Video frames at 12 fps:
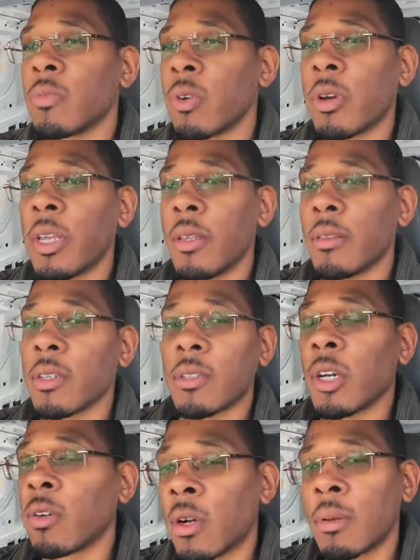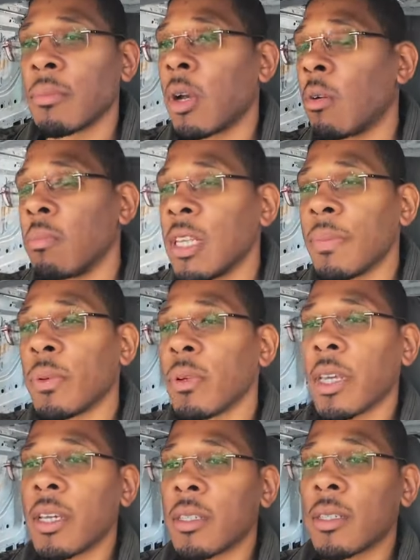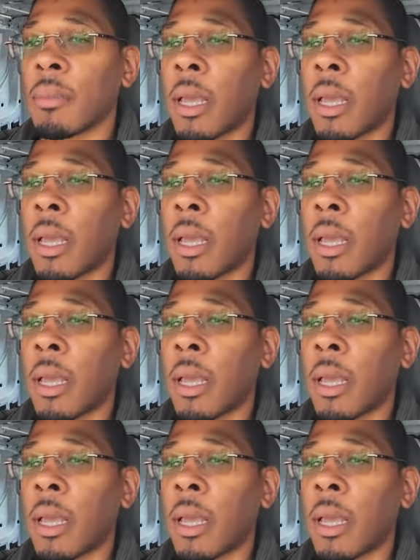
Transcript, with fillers: roadie, there's no um, Home Depot gigs.